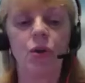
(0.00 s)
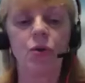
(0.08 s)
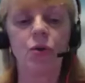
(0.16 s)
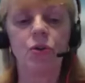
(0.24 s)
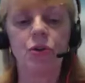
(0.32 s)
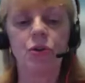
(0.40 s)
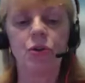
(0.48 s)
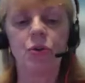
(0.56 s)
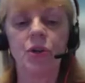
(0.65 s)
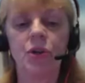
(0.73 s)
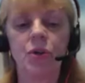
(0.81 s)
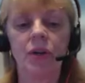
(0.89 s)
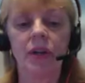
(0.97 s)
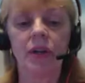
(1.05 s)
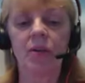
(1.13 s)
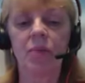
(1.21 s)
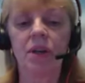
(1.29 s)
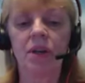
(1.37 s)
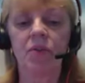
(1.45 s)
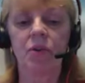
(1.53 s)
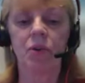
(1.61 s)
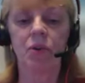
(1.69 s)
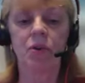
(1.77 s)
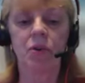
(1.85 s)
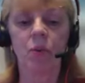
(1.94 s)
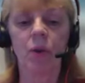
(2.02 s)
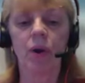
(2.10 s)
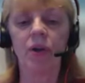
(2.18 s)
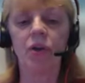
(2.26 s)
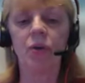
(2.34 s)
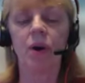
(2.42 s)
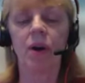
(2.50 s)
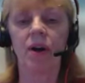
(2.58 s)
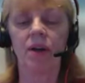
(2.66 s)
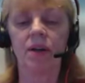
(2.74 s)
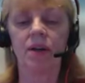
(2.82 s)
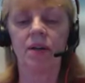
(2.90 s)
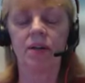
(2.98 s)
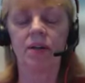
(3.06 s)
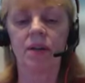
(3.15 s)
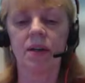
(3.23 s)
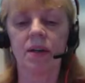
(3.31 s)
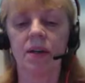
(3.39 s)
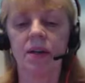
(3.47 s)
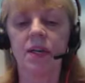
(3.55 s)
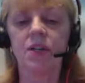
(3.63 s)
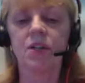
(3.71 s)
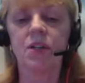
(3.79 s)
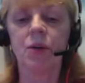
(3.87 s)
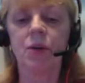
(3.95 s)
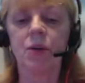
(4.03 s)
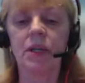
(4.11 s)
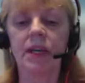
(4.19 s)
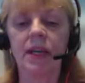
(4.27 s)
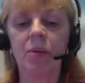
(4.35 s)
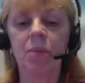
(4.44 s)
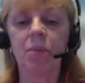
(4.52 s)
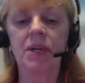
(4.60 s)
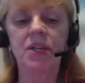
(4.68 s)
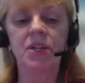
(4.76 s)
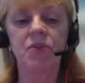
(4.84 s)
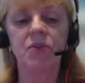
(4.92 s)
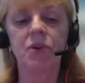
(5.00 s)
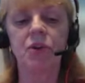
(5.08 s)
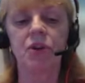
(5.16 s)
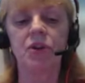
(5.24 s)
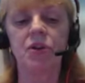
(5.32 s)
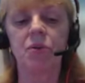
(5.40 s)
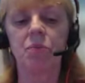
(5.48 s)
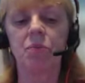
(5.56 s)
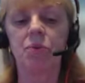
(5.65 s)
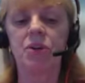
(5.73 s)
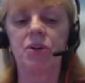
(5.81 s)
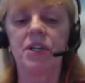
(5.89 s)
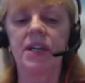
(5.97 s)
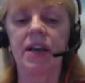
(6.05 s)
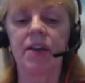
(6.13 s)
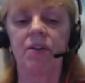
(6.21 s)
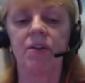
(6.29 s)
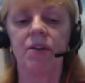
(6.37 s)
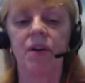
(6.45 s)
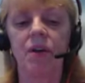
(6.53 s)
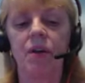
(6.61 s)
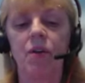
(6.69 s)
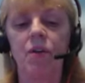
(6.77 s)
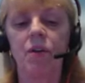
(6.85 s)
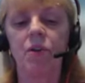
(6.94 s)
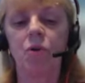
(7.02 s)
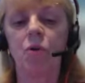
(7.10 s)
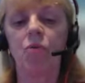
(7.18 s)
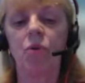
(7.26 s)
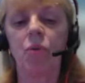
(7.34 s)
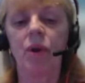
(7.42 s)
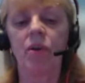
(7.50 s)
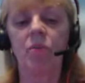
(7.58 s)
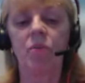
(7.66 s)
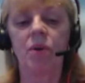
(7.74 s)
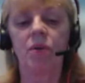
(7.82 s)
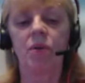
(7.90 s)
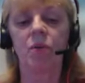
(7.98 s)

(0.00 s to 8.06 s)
do your little bit of good where you are. It's those little bits of good put together that overwhelm the